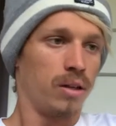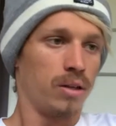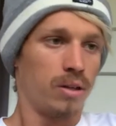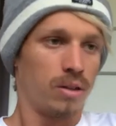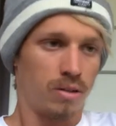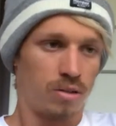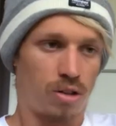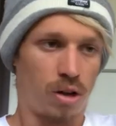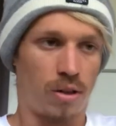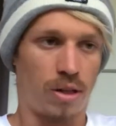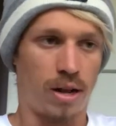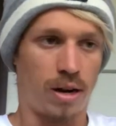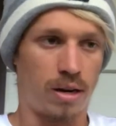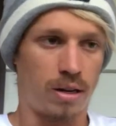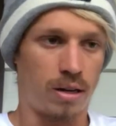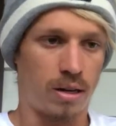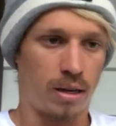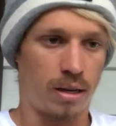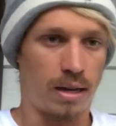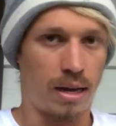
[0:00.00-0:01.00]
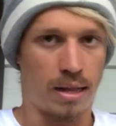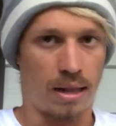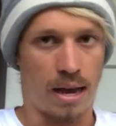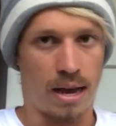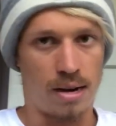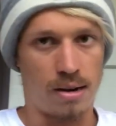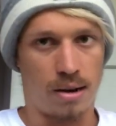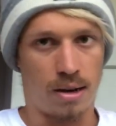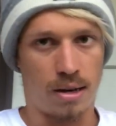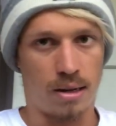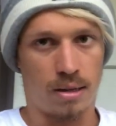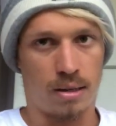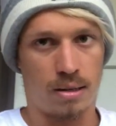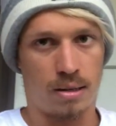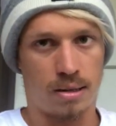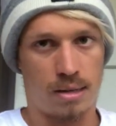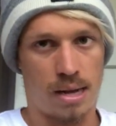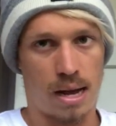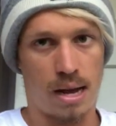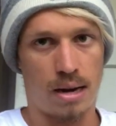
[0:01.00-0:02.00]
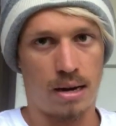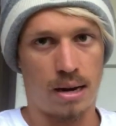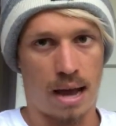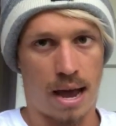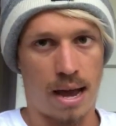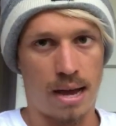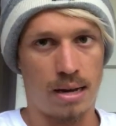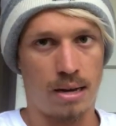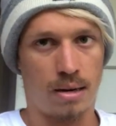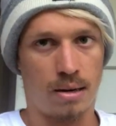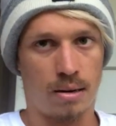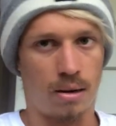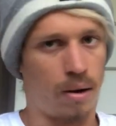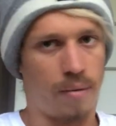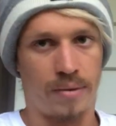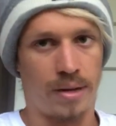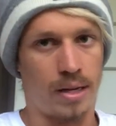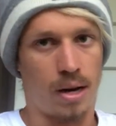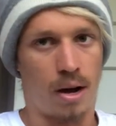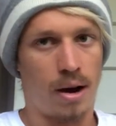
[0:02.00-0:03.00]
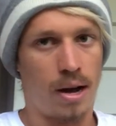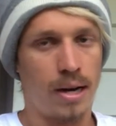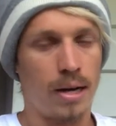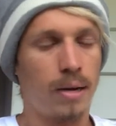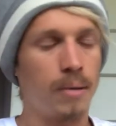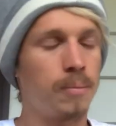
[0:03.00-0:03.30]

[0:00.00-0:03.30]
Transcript: So then, yeah, the 8, 9, 10, 8, 9.